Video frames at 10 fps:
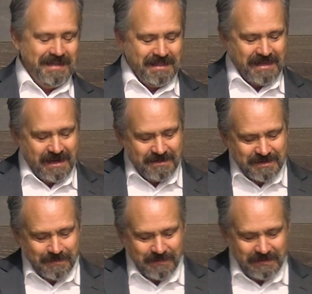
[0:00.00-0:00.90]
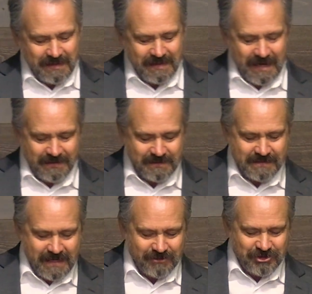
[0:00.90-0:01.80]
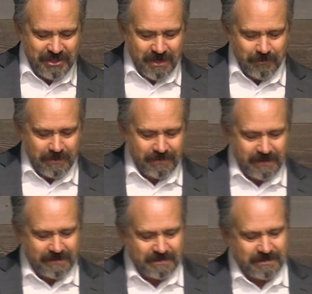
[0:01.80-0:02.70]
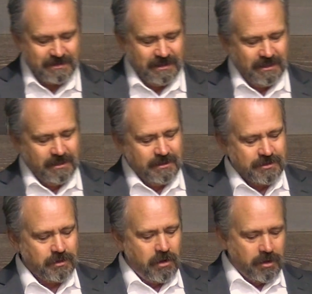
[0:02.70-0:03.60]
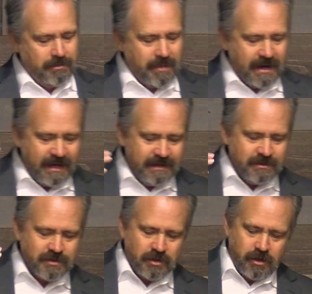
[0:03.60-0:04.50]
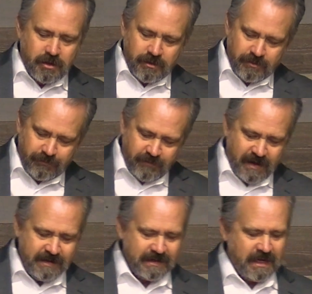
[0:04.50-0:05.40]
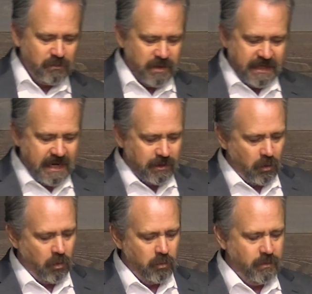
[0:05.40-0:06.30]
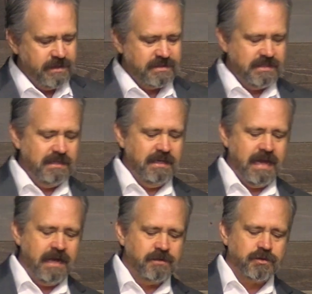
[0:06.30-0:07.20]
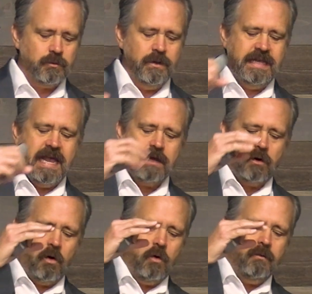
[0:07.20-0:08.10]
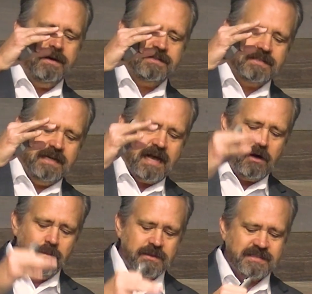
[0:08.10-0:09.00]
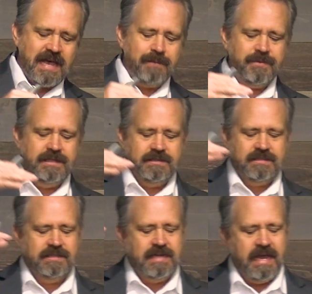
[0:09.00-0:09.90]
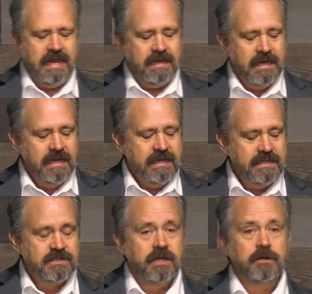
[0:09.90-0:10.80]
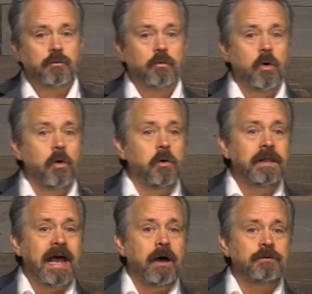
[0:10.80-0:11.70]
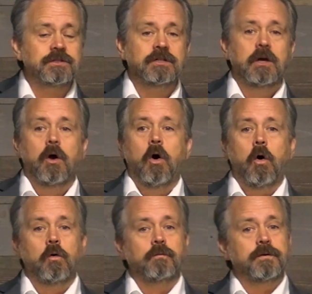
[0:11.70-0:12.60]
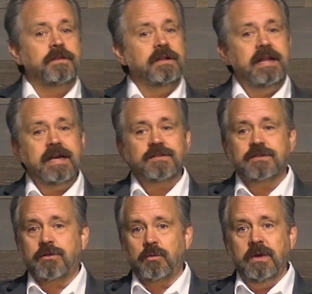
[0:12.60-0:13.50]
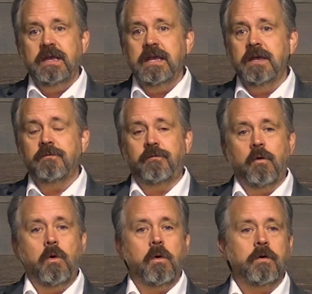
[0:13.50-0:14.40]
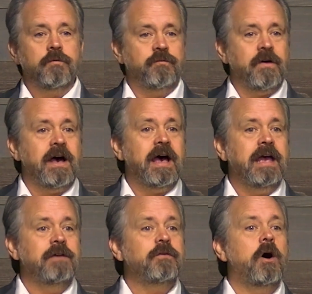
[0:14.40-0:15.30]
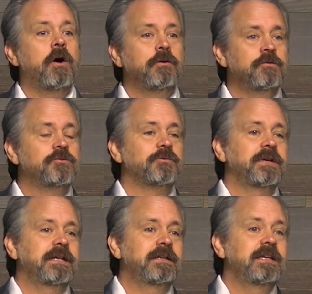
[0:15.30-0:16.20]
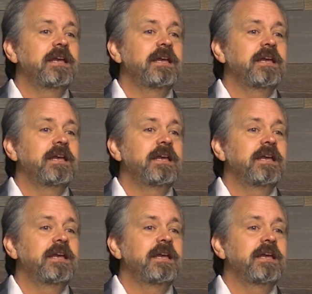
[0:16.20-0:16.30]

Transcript: And that is something that God does not share with us. So our minds are finite. We can't always see the answer. We can't always see how what's happening today is going to roll out over the next three, four, five hundred